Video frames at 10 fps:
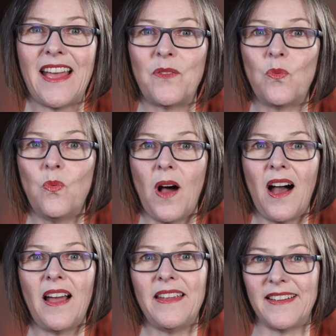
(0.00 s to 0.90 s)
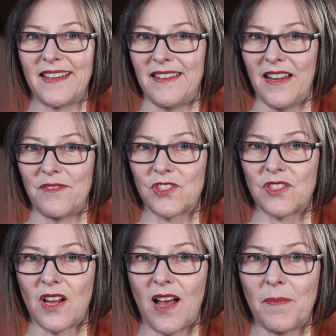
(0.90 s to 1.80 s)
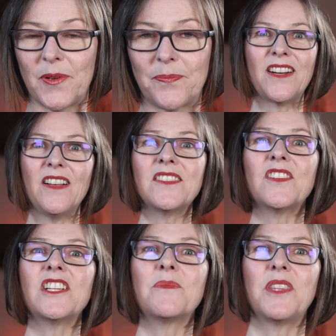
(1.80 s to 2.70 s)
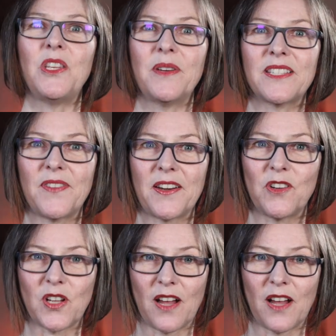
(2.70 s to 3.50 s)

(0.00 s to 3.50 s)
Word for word: and why it can never stop. It all starts with the US federal